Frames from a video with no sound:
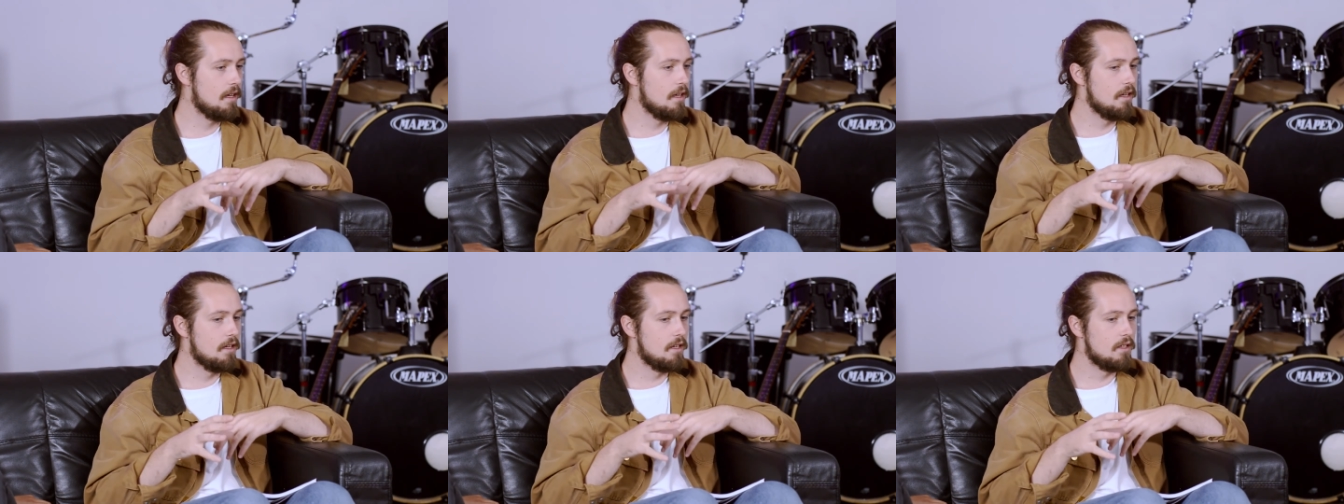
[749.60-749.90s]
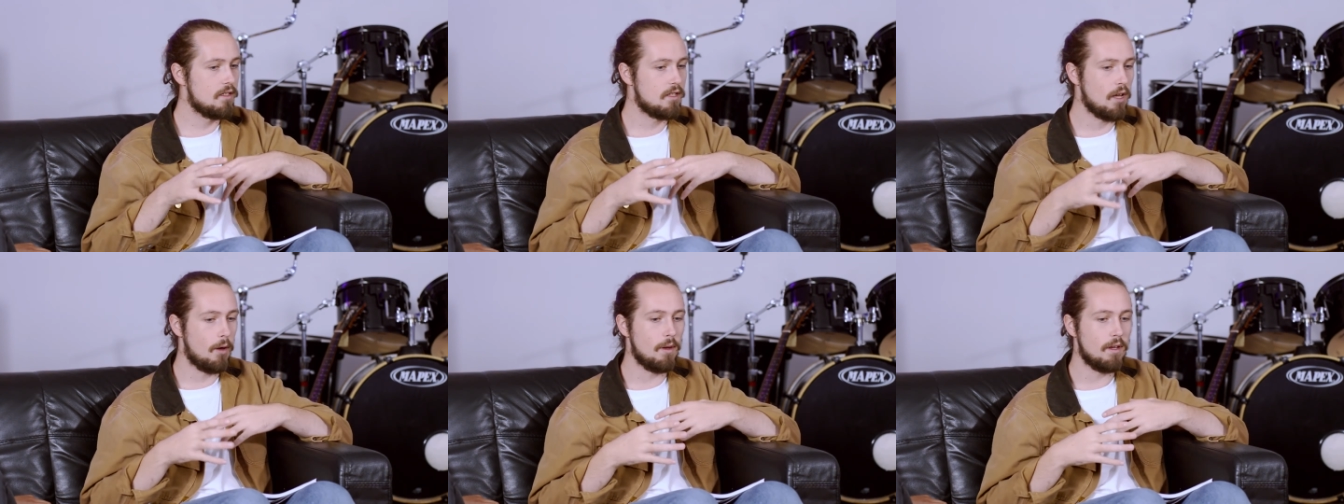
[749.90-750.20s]

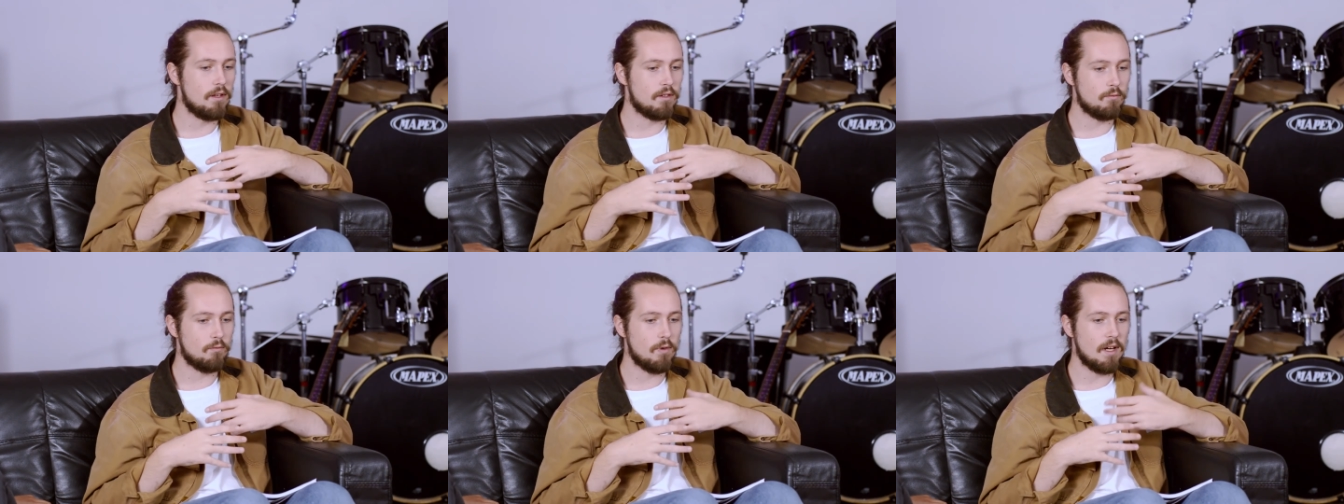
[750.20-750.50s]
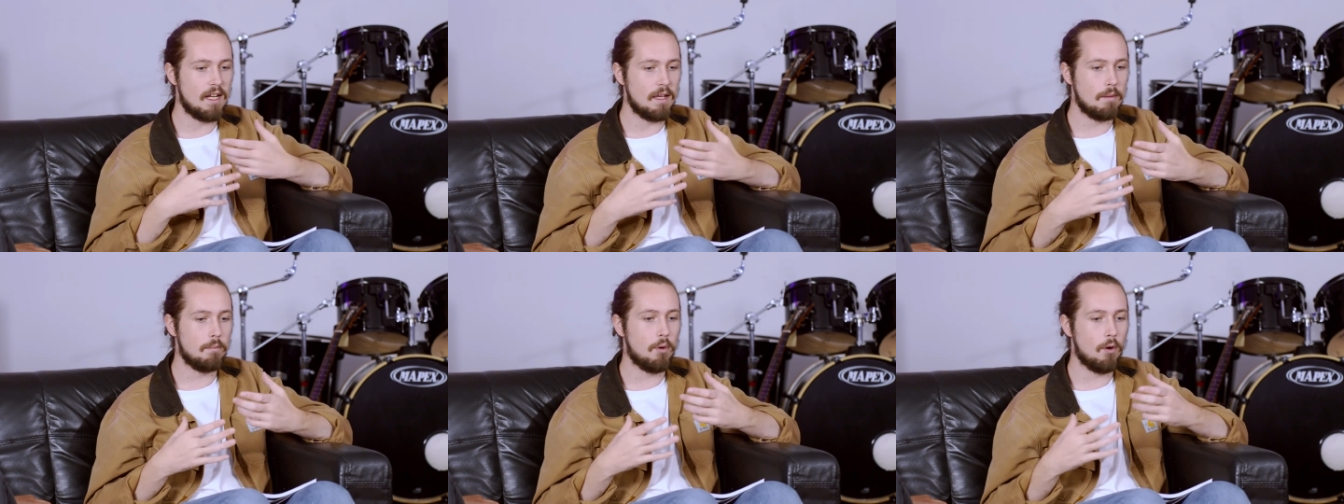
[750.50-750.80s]
So it's
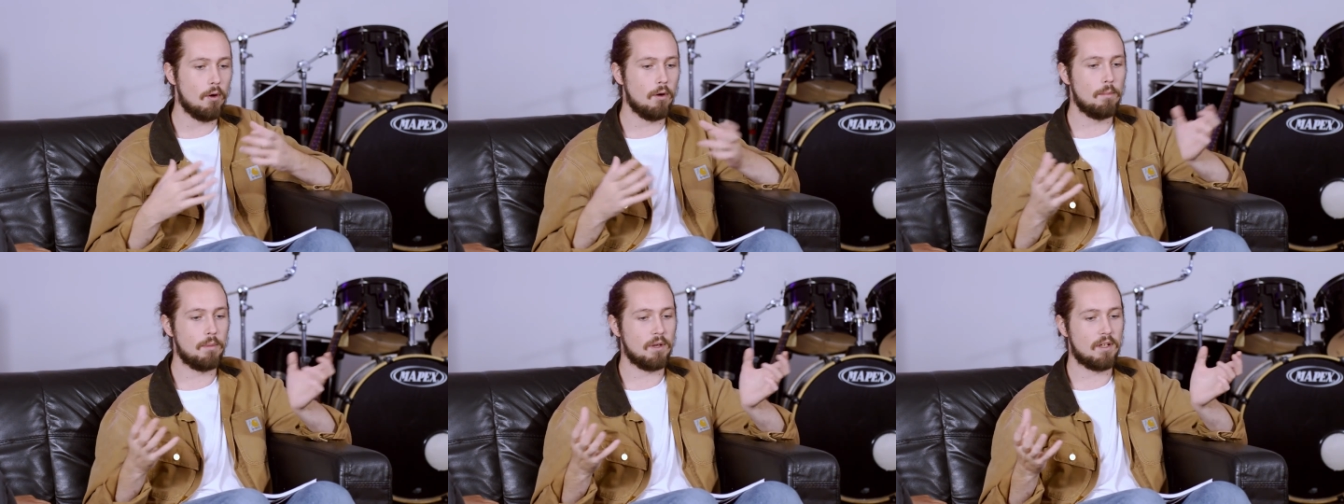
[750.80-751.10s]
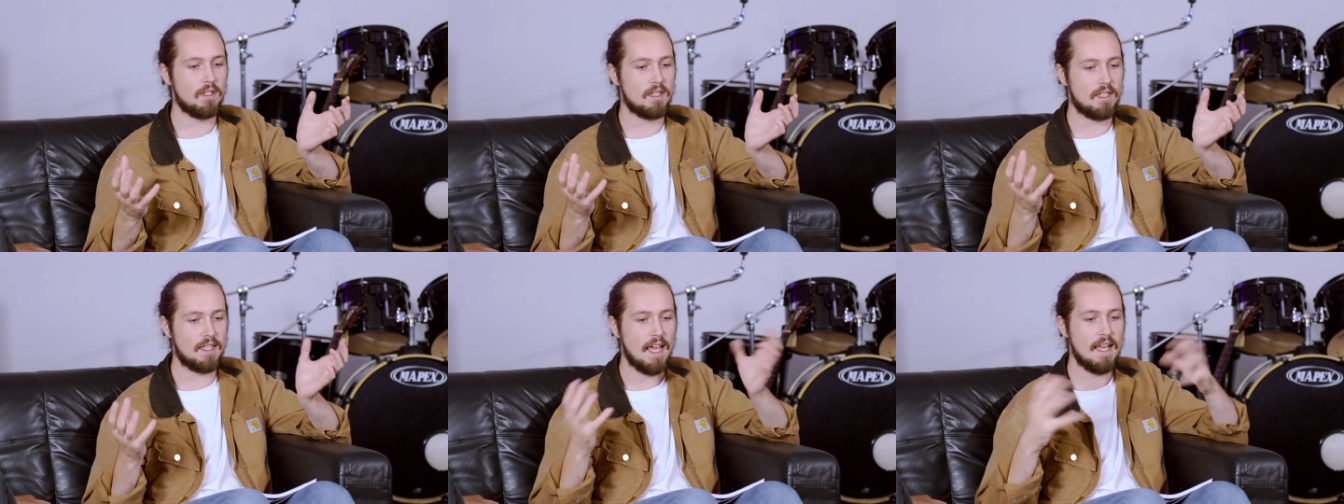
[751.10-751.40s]
really important,
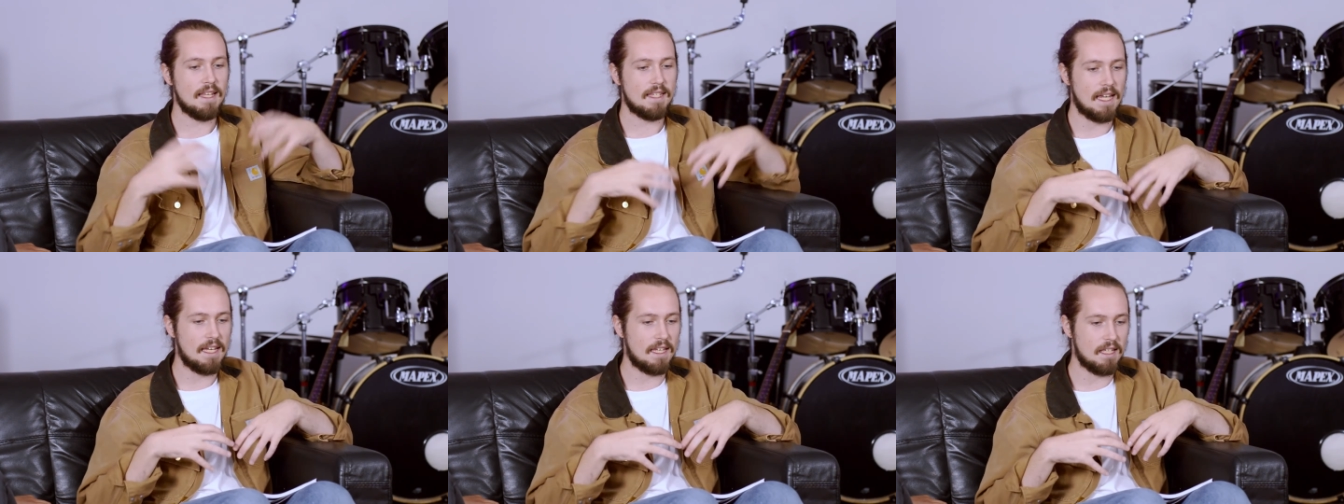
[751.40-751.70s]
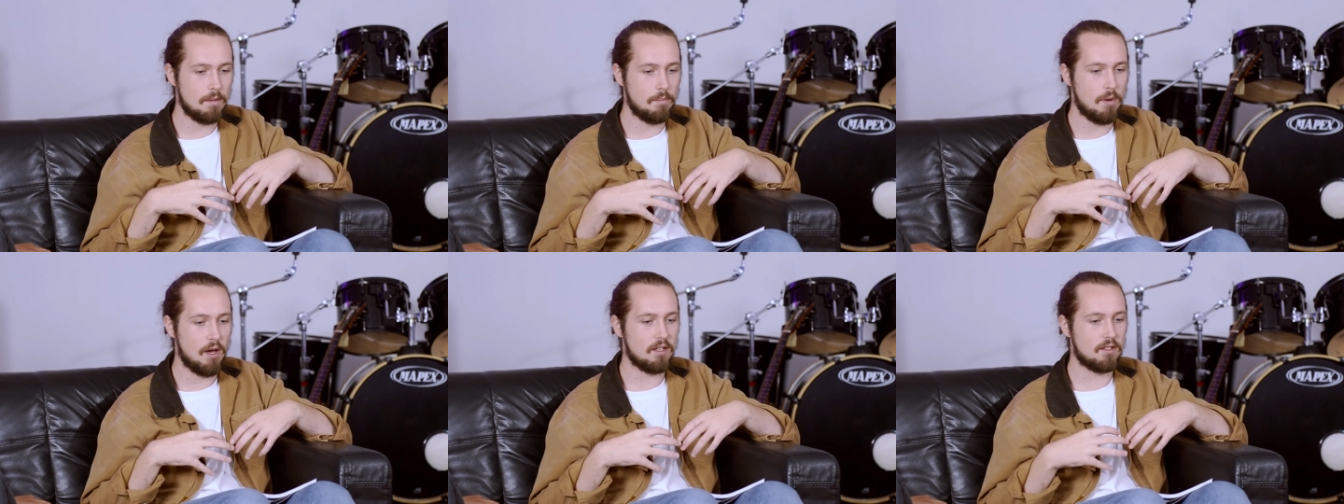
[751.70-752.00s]
because they're taking
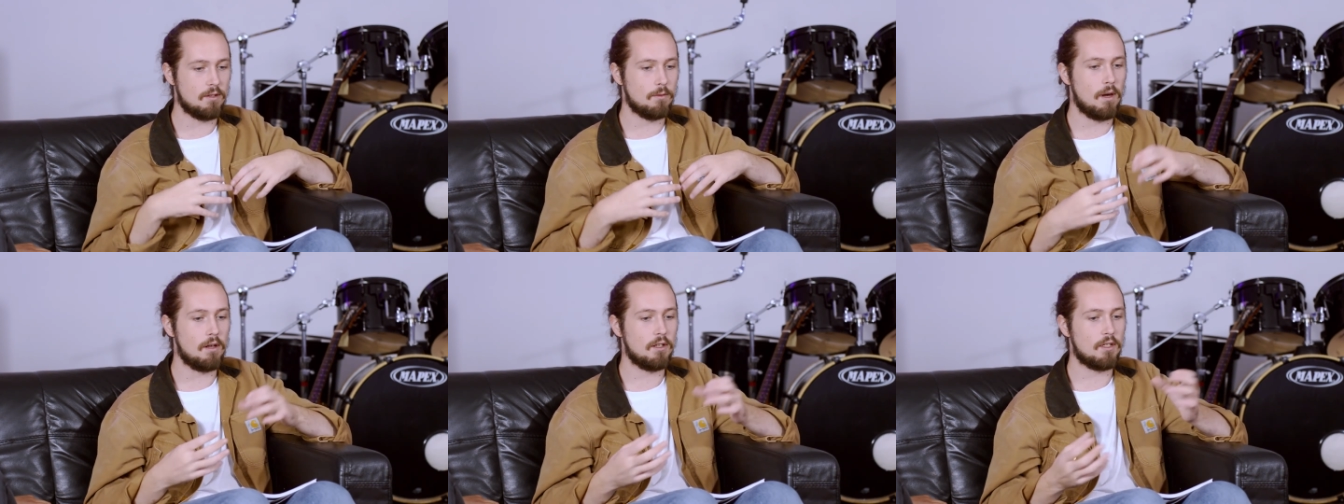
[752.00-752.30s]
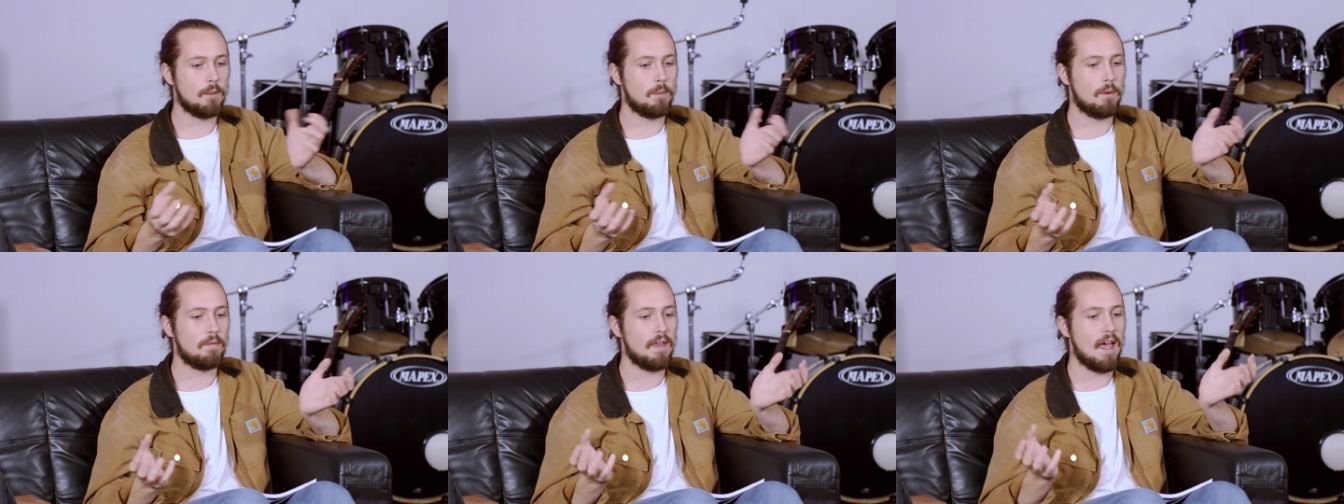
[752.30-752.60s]
the personal
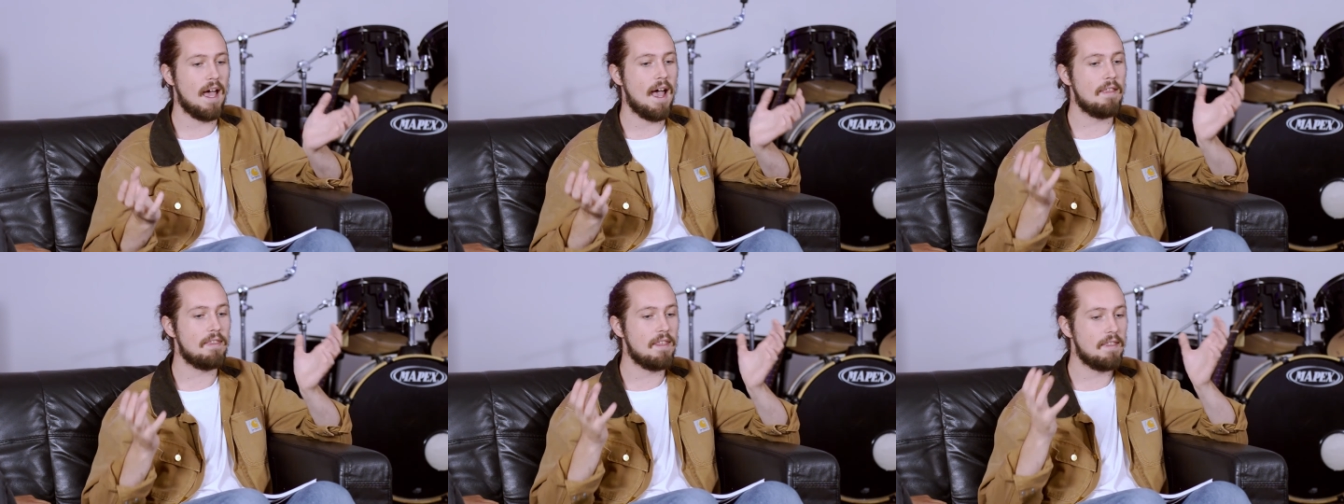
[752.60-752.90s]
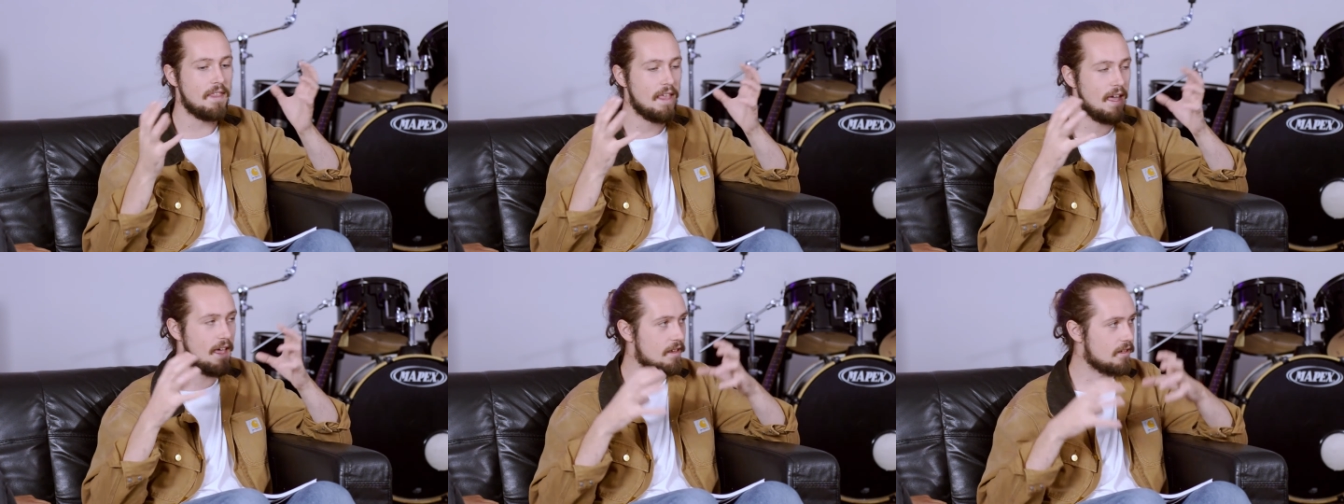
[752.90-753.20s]
ownership of that, and
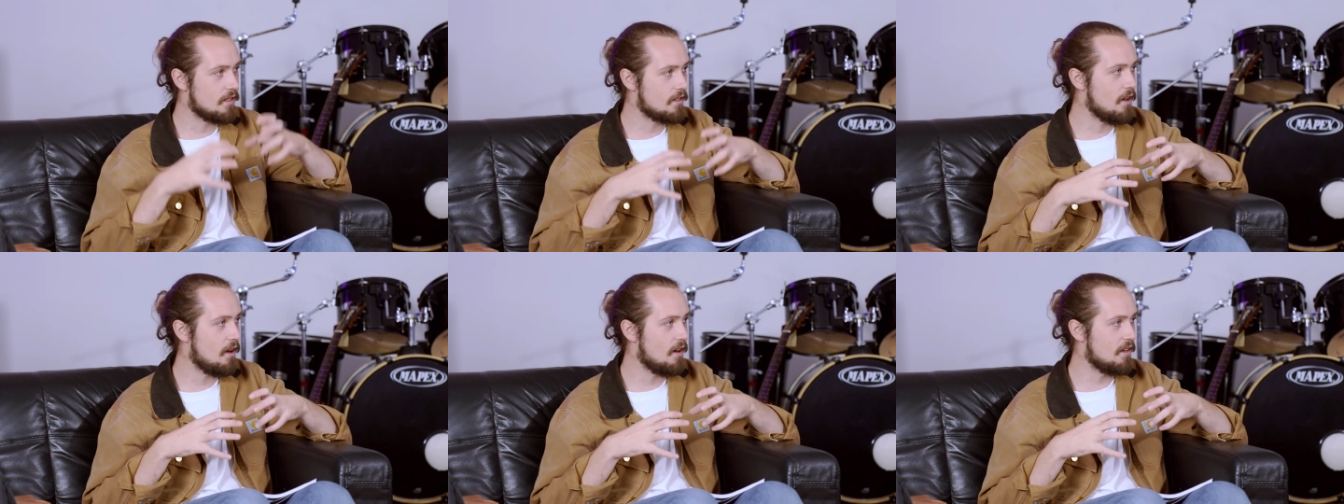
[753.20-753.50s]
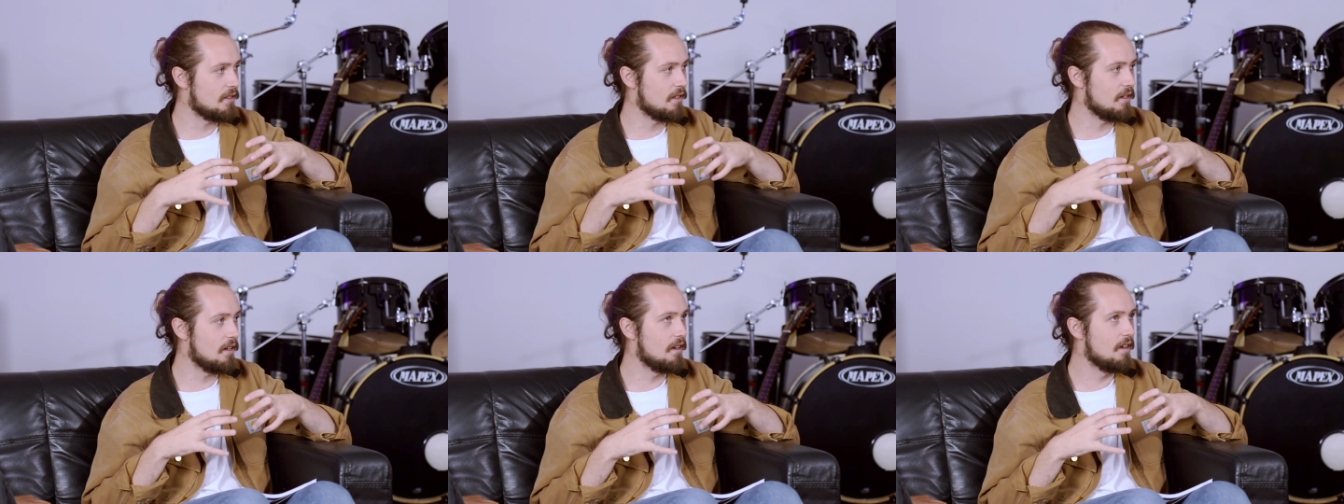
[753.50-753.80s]
then they're starting
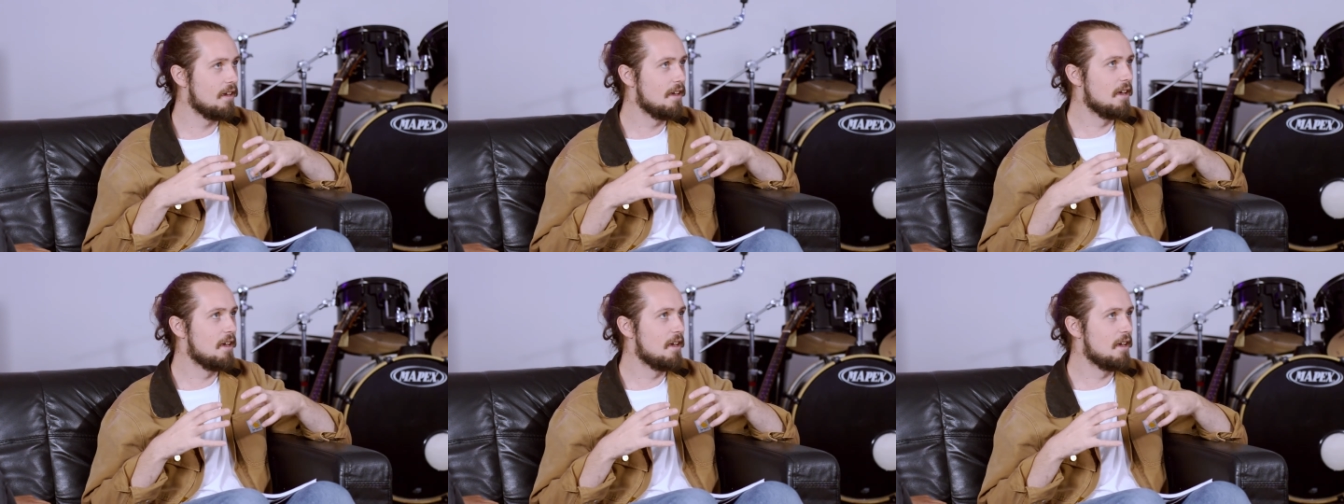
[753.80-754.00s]
to